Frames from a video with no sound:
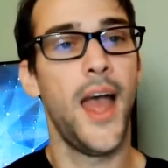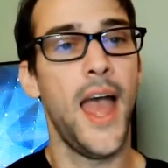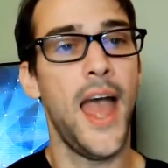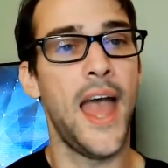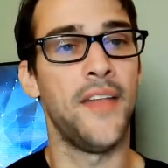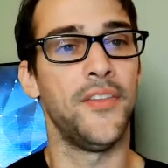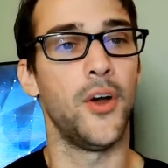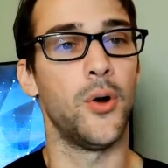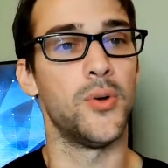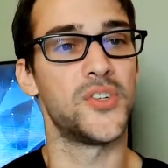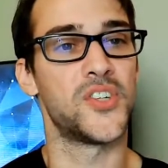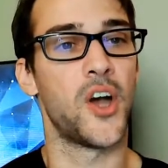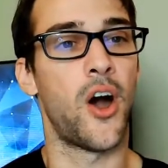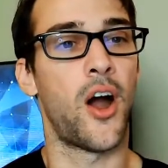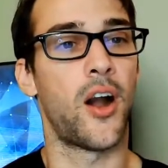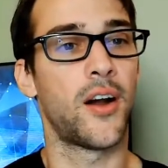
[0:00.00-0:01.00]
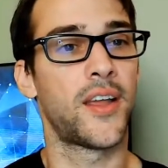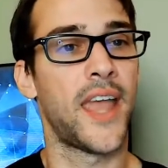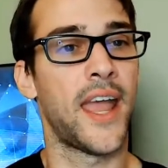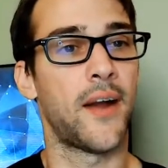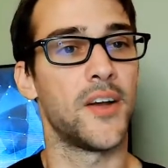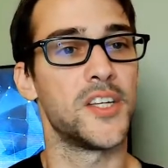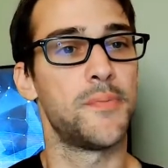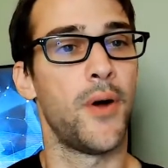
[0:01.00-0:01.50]
And those are
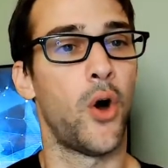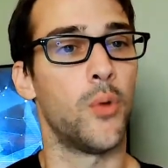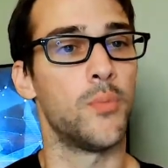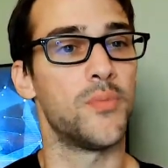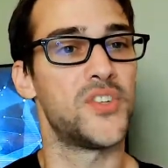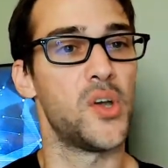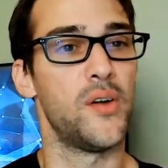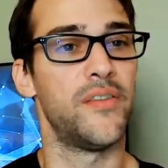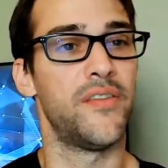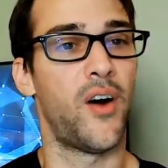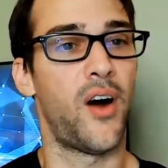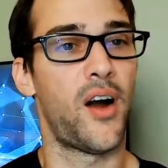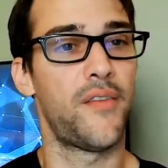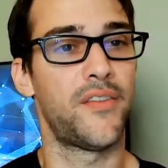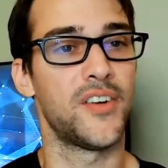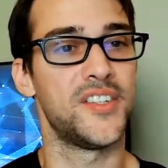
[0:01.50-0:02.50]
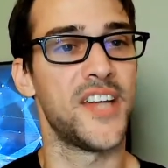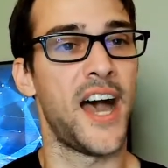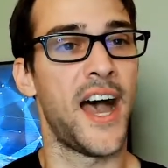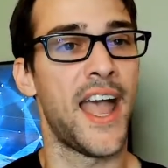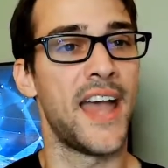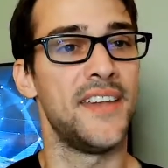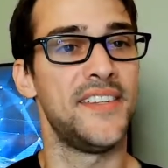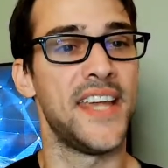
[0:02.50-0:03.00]
Carey's poems so far for
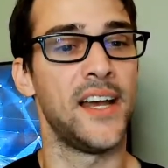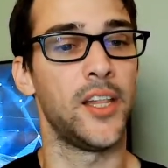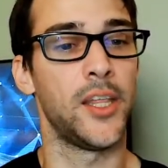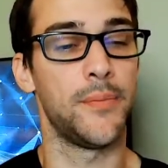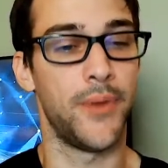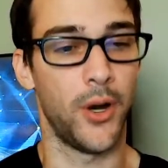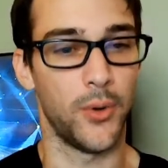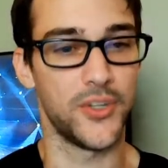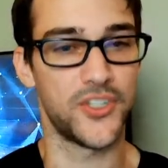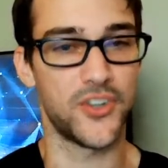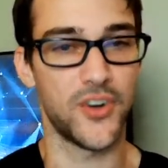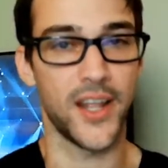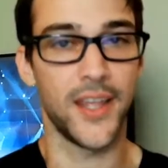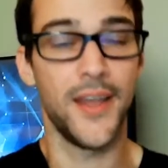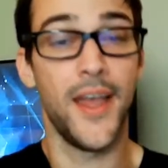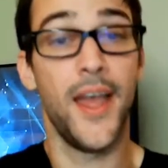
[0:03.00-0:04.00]
Dyad Daily Poetry.